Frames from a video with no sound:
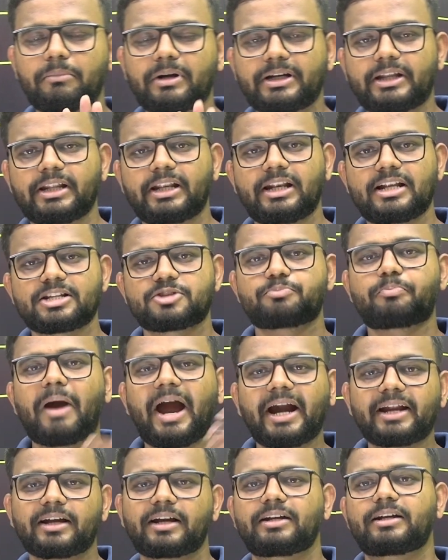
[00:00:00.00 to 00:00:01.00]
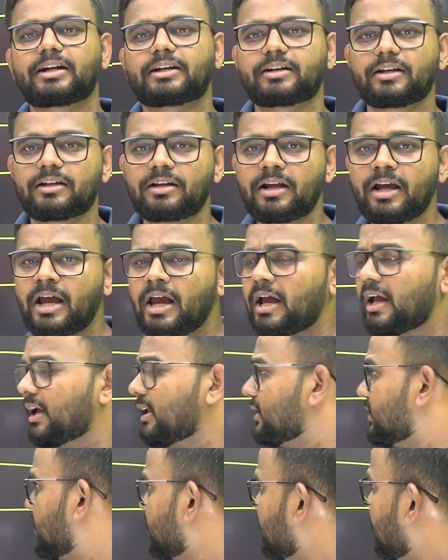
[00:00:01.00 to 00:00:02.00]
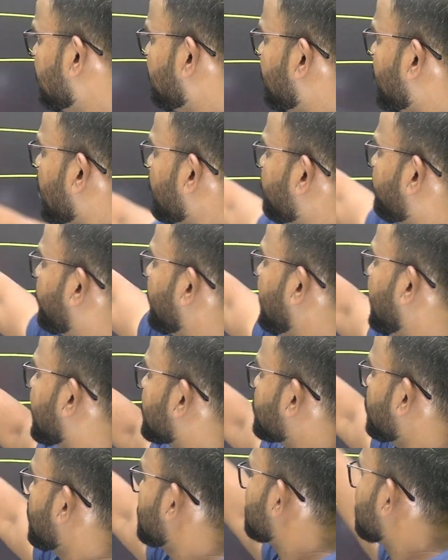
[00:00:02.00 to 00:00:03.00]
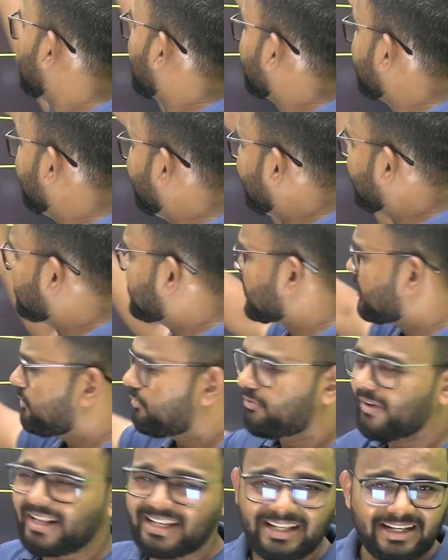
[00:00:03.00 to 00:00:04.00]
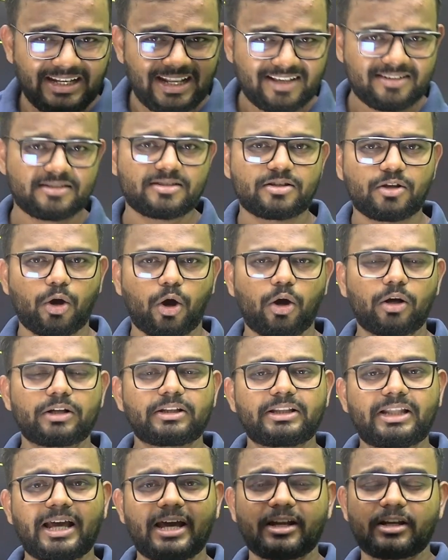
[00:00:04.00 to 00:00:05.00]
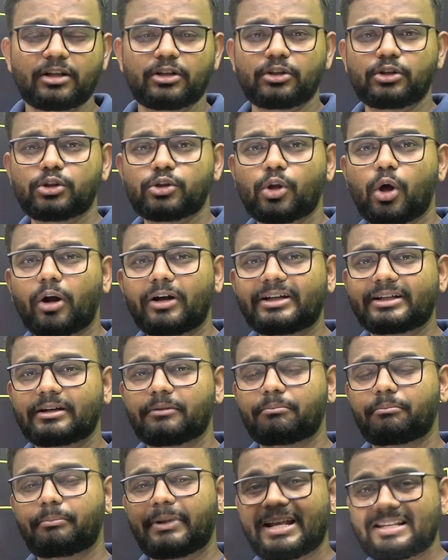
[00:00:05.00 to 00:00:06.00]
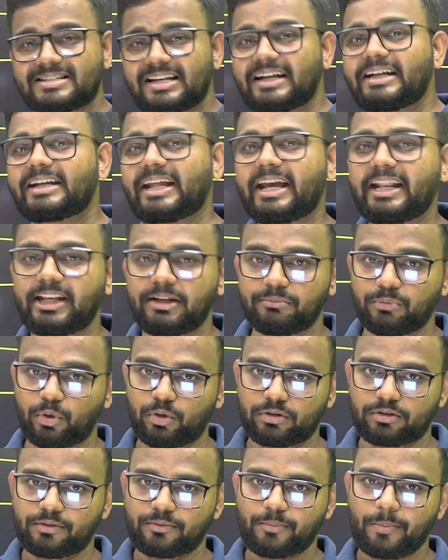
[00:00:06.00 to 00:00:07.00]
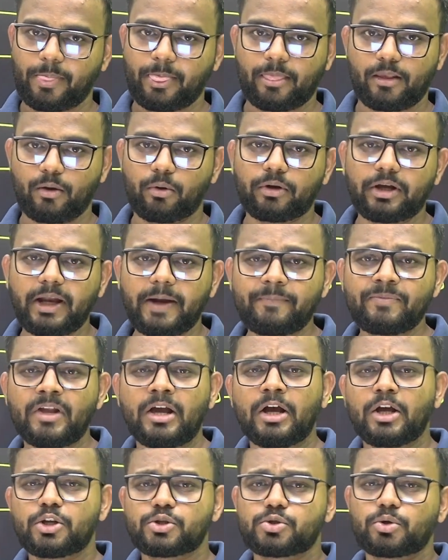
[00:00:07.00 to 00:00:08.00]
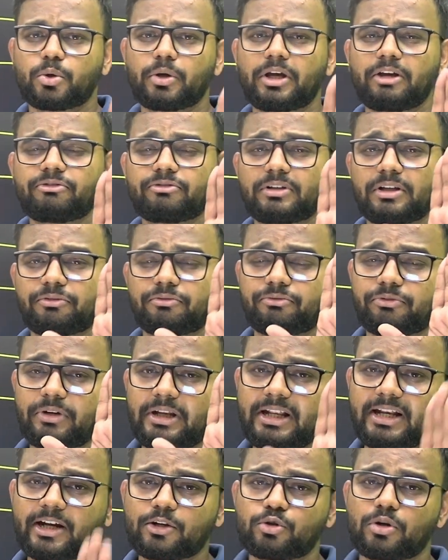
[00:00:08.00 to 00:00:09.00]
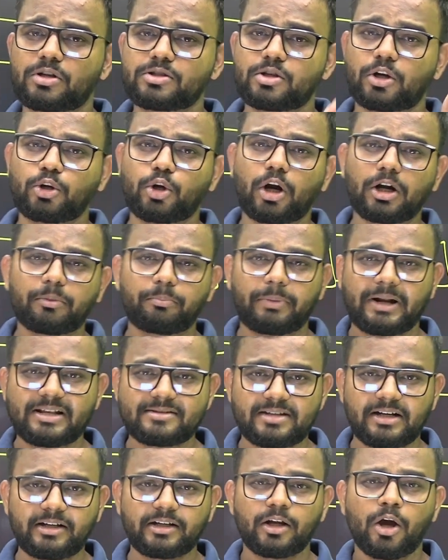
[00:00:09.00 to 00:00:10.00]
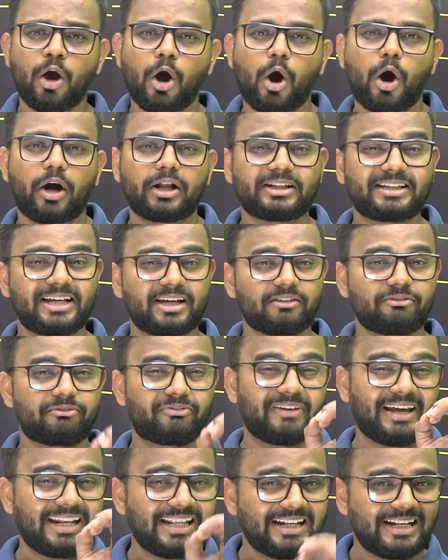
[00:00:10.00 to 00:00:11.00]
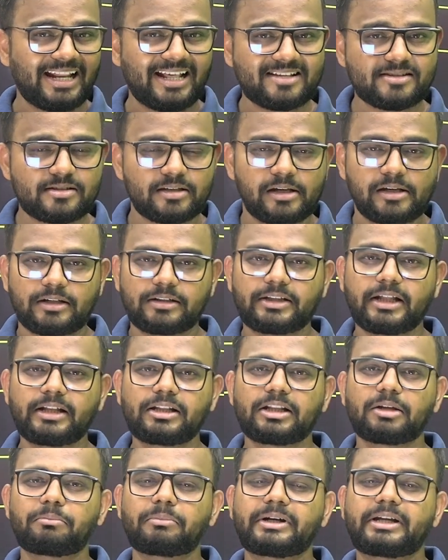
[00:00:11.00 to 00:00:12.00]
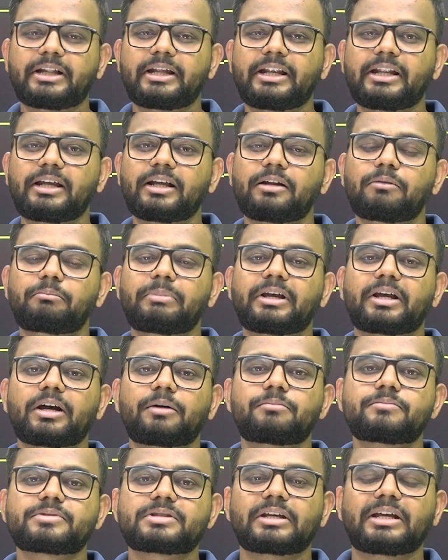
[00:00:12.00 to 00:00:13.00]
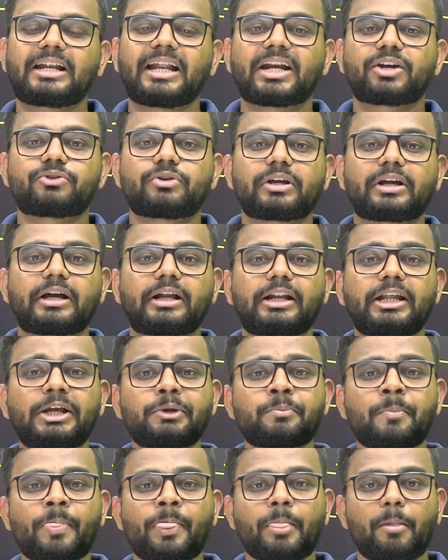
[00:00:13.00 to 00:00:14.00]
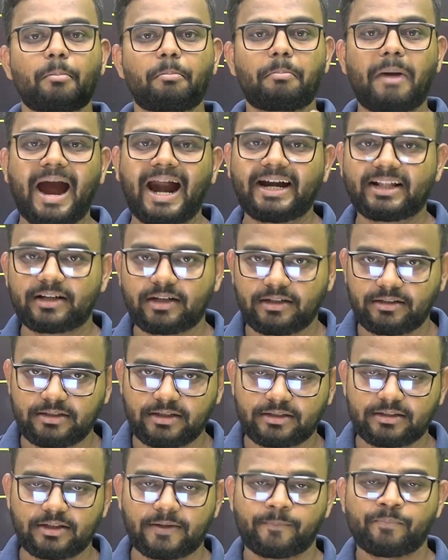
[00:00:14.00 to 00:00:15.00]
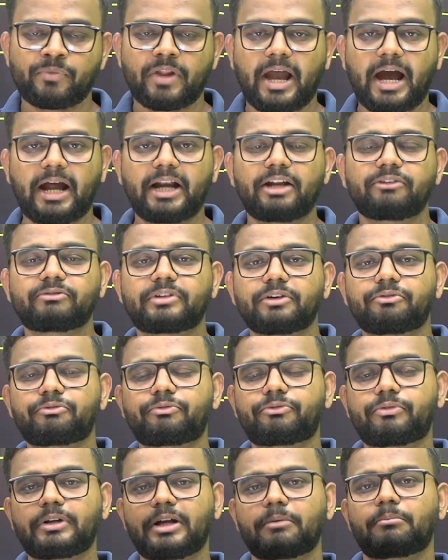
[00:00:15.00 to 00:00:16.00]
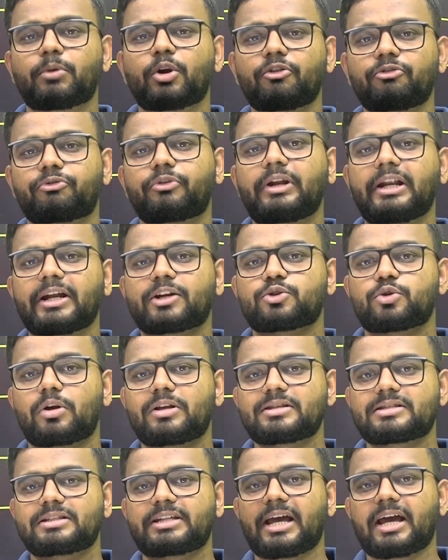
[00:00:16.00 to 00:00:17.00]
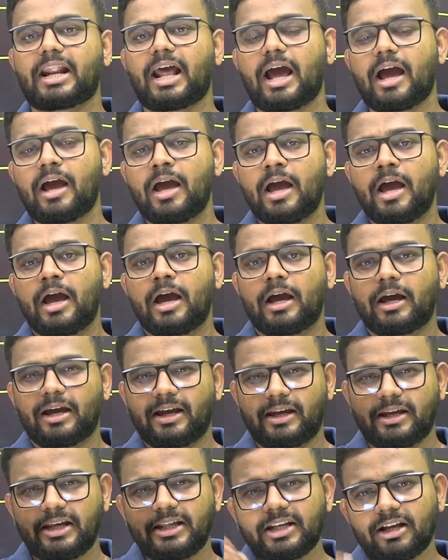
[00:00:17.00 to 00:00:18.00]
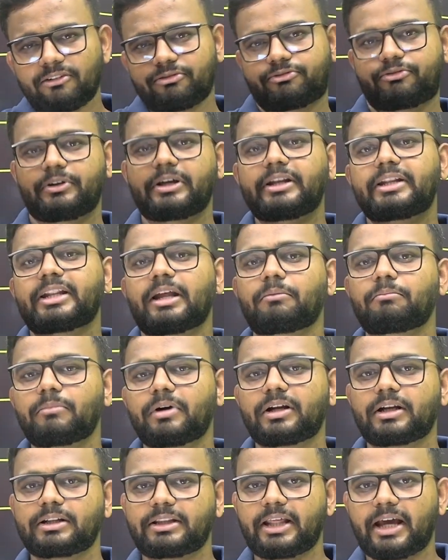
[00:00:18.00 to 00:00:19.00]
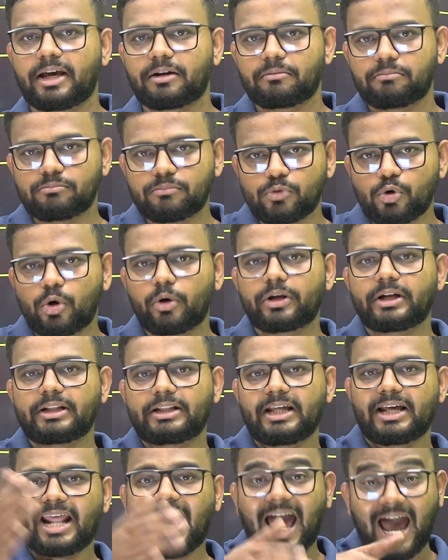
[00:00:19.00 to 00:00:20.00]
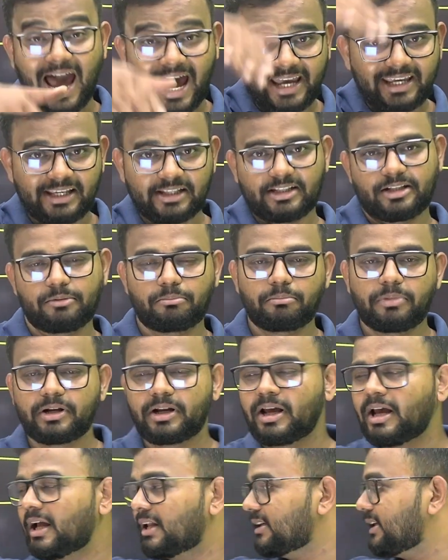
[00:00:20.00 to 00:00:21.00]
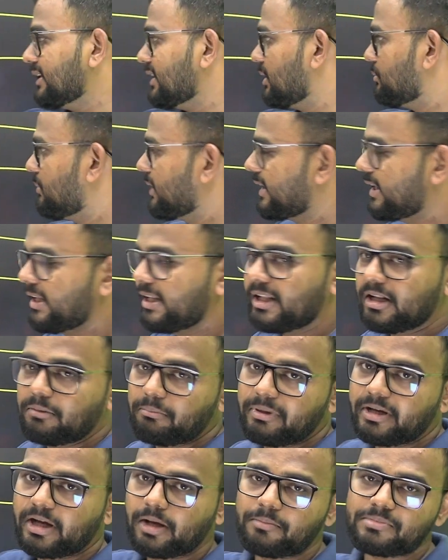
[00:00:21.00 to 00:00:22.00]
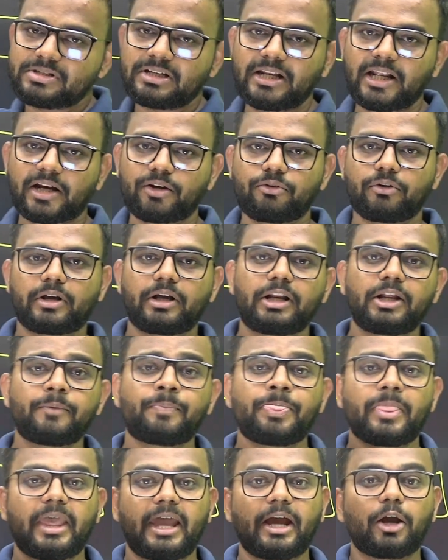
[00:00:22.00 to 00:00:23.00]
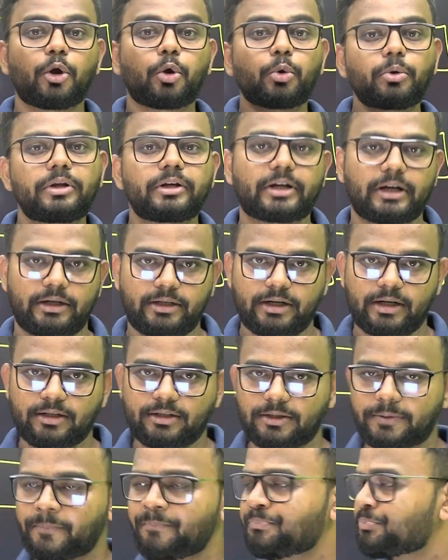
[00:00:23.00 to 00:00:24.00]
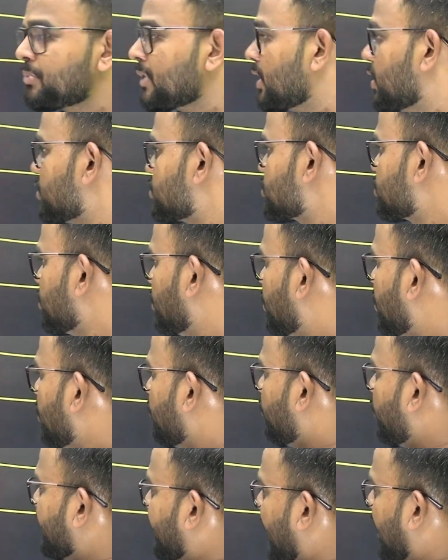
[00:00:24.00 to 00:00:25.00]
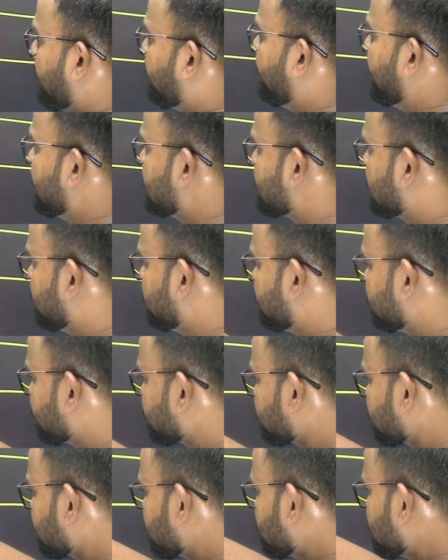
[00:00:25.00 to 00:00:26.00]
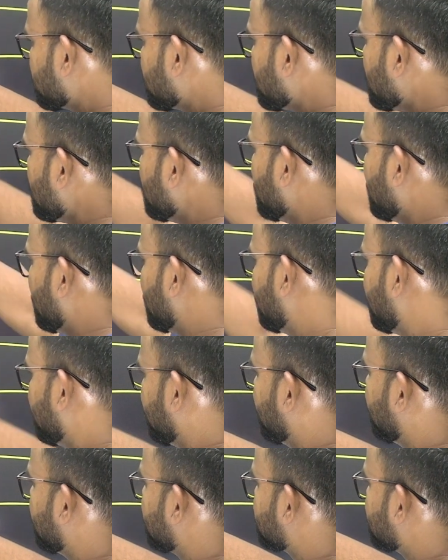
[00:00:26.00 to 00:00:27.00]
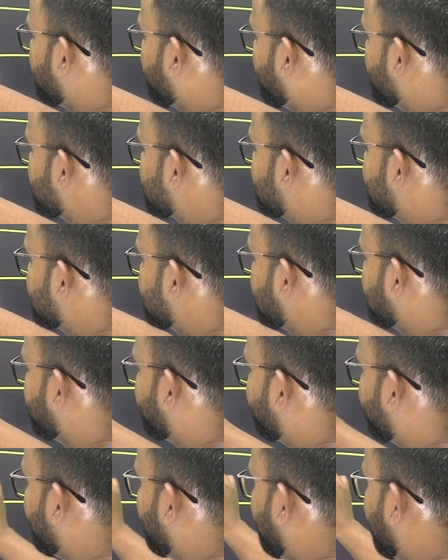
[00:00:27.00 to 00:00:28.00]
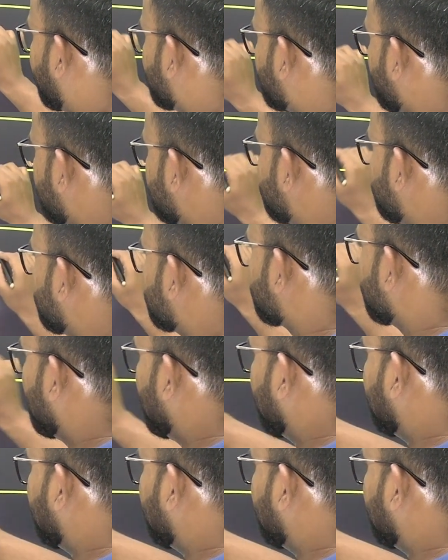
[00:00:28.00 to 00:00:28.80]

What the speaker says: material is bad conductor, the number of free electrons are either very less or they are not present anymore. Okay, so if the free electrons are not present or they are very less, then the material becomes electrically bad conductor. And if the number of free electrons, they are enough in number, they are high in number, then the material becomes electrically a good conductor. So what happens? Suppose these are the free electrons.